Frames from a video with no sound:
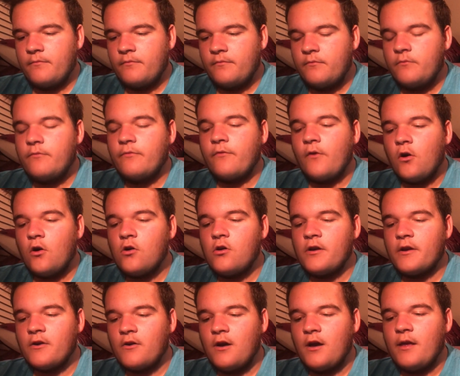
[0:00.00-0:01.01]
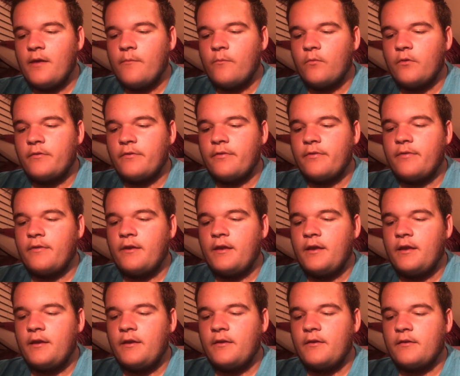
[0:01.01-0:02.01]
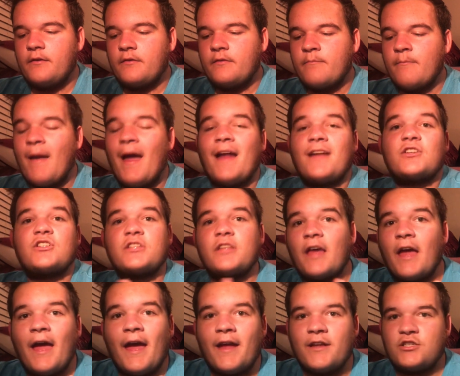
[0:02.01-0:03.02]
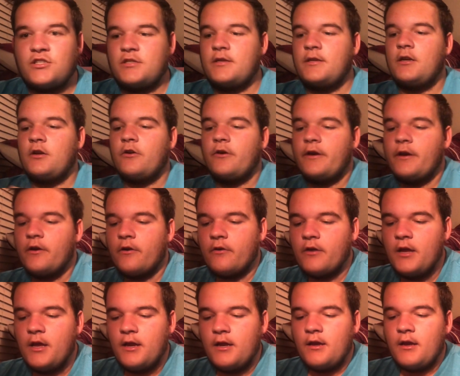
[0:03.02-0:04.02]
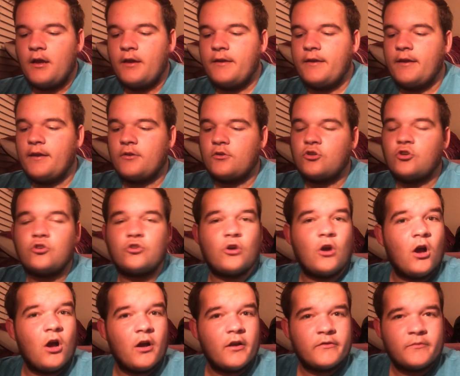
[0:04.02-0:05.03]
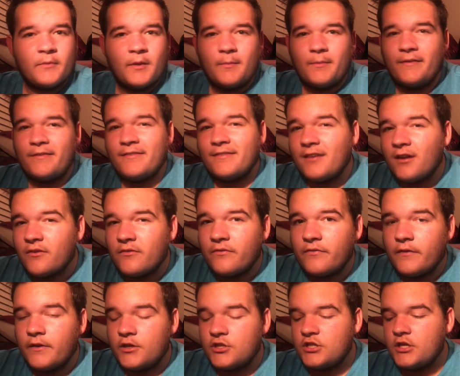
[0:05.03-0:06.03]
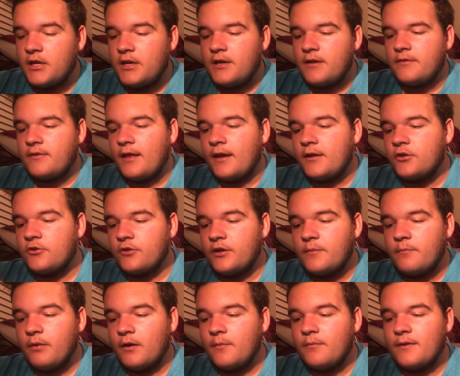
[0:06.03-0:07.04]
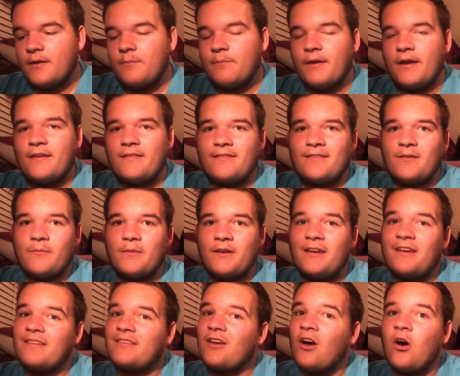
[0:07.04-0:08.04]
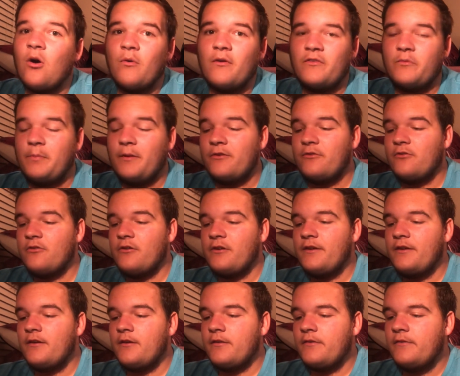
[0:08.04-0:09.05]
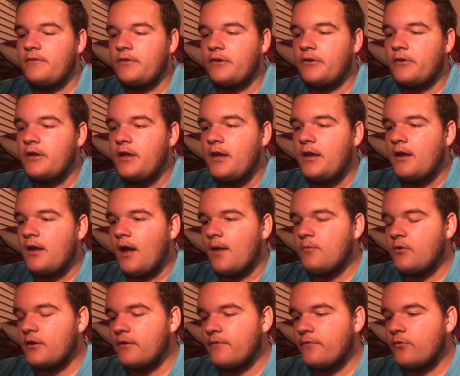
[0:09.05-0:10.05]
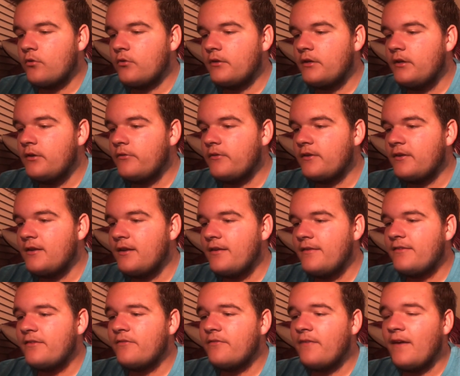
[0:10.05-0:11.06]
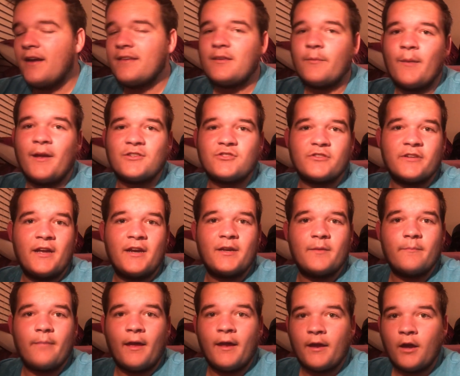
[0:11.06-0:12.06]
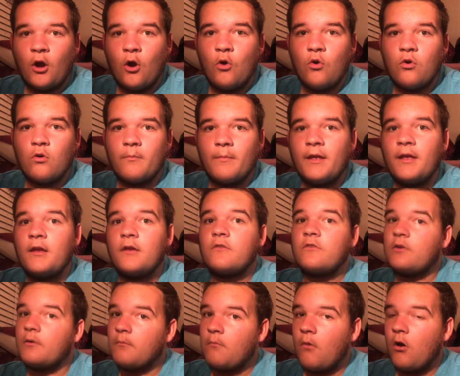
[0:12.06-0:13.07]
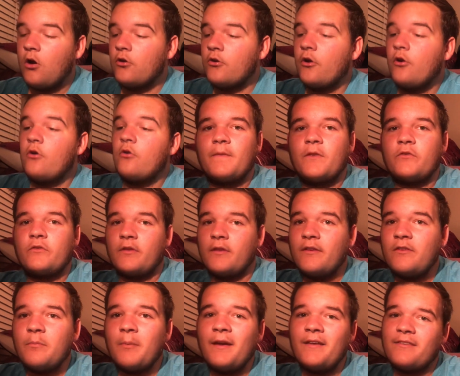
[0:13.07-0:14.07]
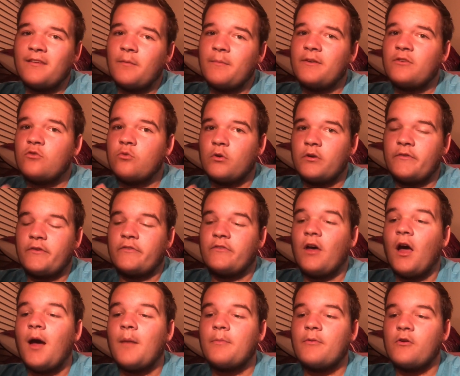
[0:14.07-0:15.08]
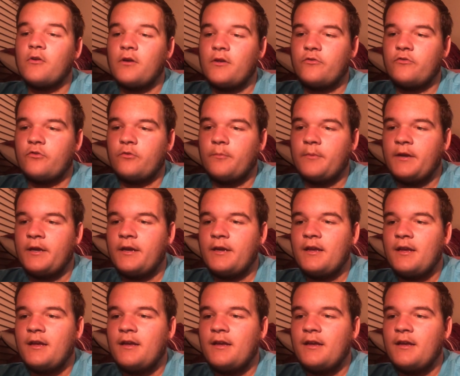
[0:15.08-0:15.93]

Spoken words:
fall in line with the match the hatch scenario. Again, craws, maybe sunfish. That green pumpkin base to me has always been really good, so I'm looking forward to using this. In fact, I'm actually heading back home tomorrow, so this bait's gonna be towards the top of the list for me